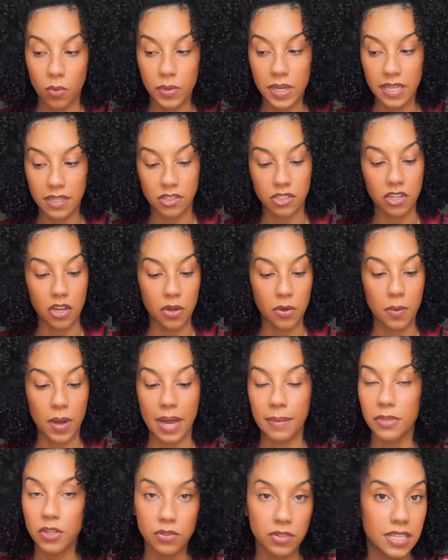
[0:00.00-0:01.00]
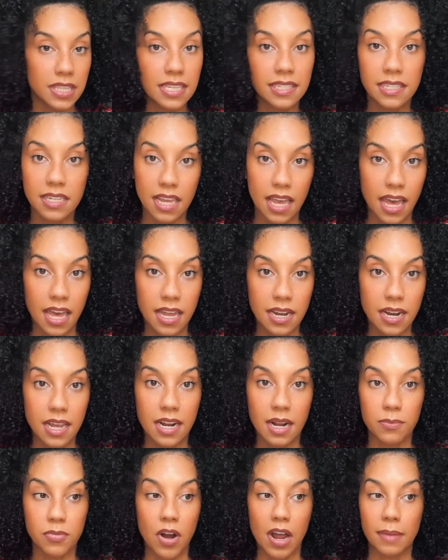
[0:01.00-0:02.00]
So I'm using this again, and
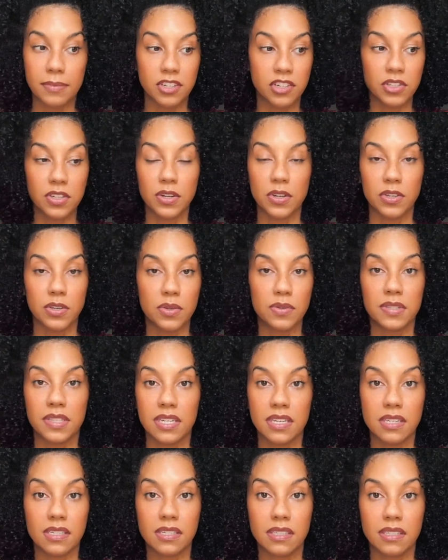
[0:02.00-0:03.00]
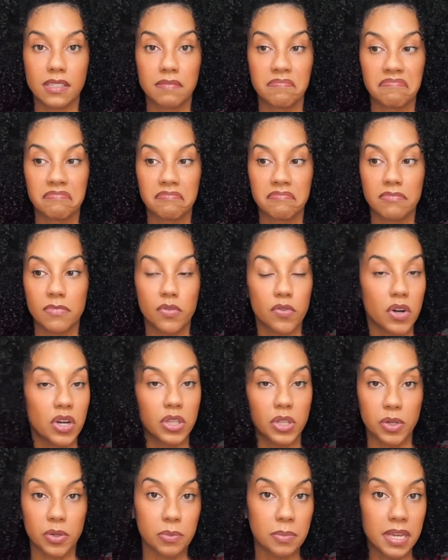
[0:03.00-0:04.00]
I'm probably just gonna use this for a
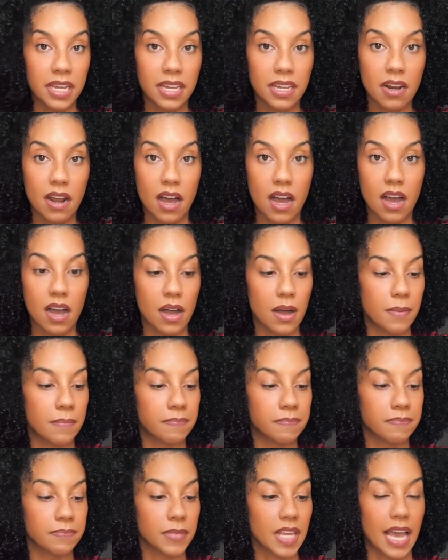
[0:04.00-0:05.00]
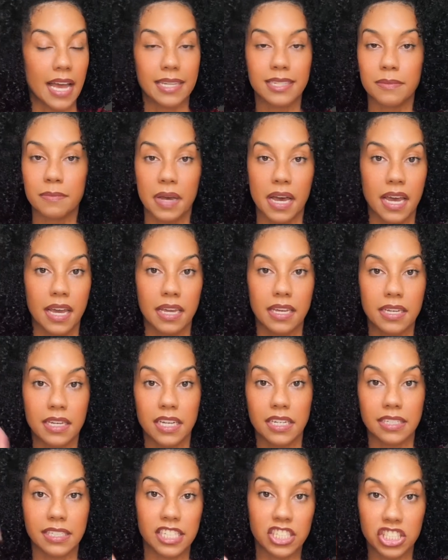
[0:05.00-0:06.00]
little bit as my
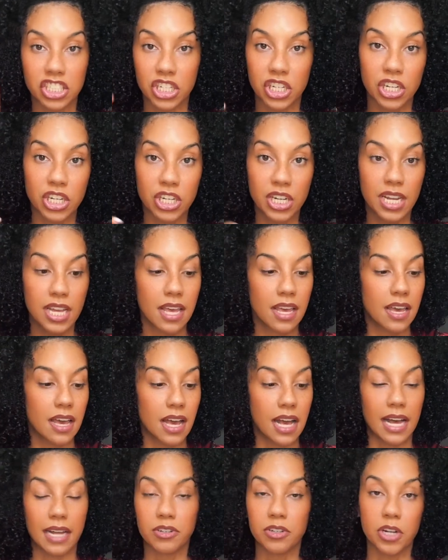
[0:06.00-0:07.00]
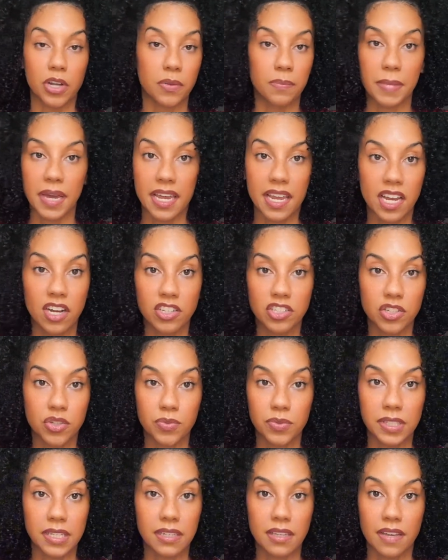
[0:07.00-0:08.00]
conditioner. I don't know, my hair just
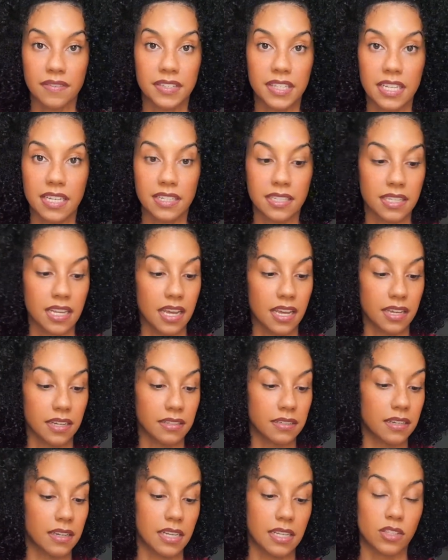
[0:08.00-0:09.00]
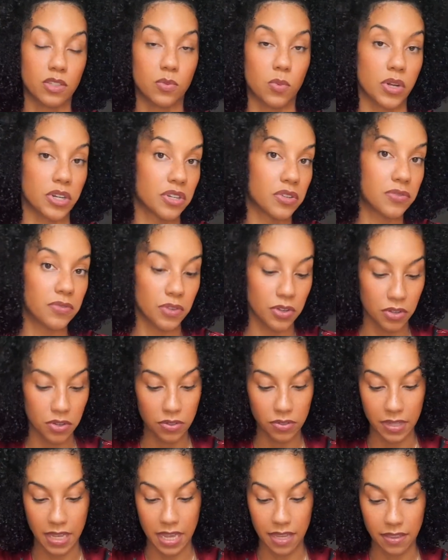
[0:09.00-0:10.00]
really loves this and it's
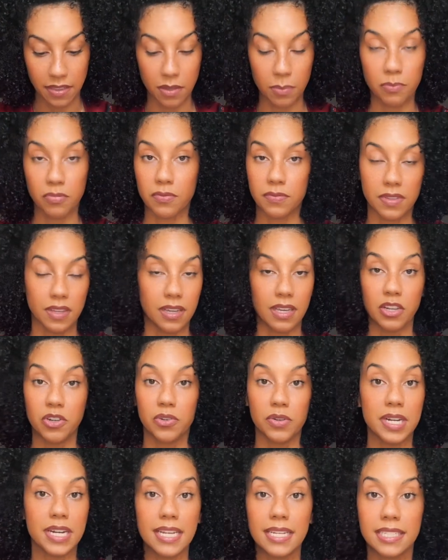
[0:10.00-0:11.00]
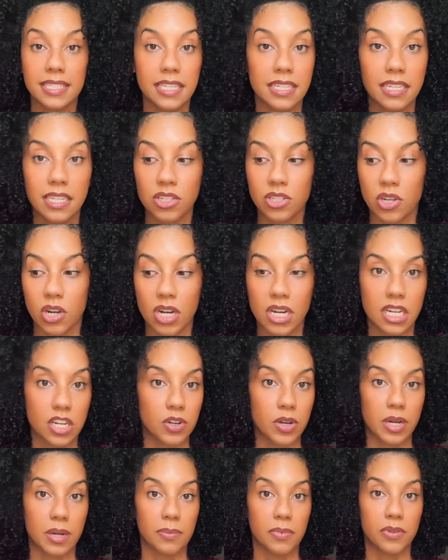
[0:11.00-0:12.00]
wonderful. And the ingredients in this are
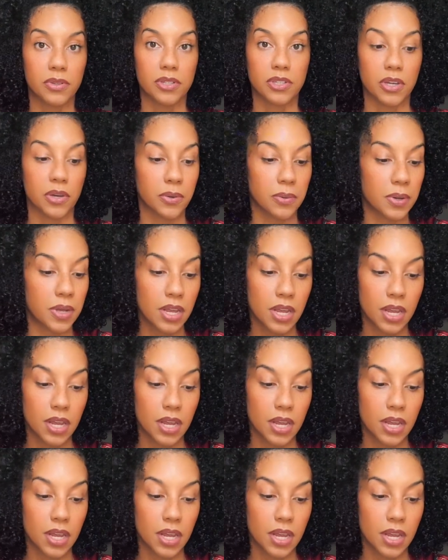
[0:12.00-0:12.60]
incredible. So